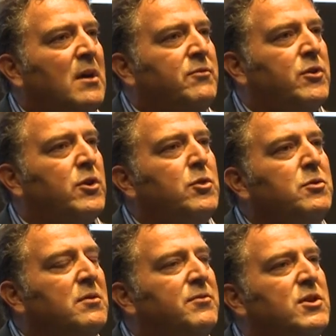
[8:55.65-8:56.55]
for the new
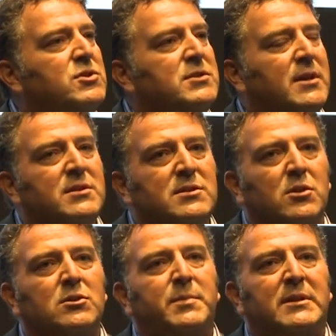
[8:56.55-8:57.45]
innovations that are
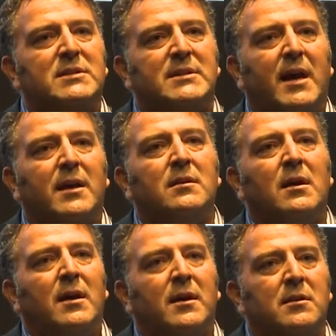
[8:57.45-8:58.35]
still to be designed
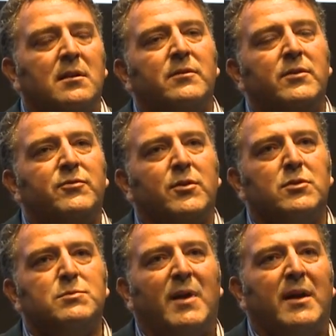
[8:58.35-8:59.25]
and delivered for
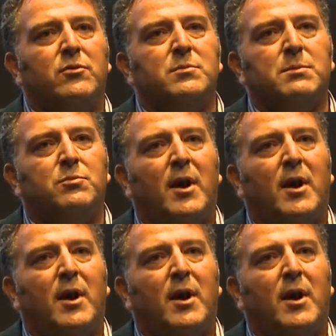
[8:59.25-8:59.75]
those platforms and